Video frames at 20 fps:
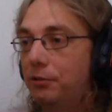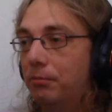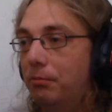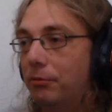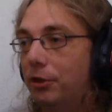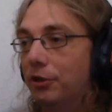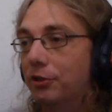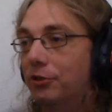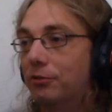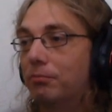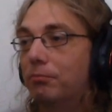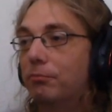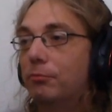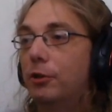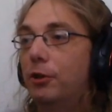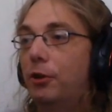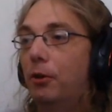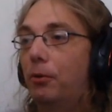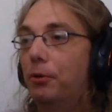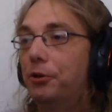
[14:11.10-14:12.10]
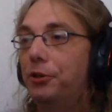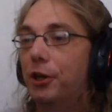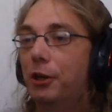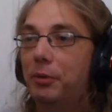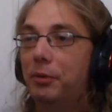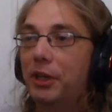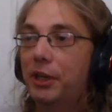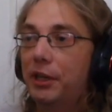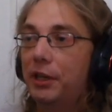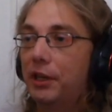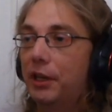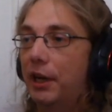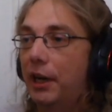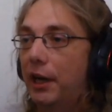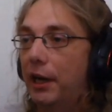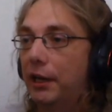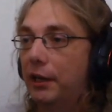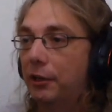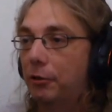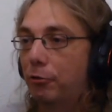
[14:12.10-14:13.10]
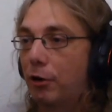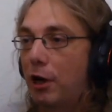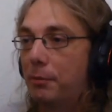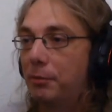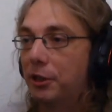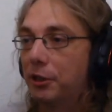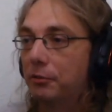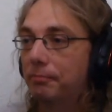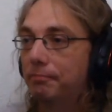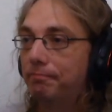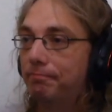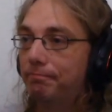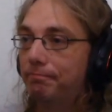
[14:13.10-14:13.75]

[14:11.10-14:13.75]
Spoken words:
to just launch up here and grab it.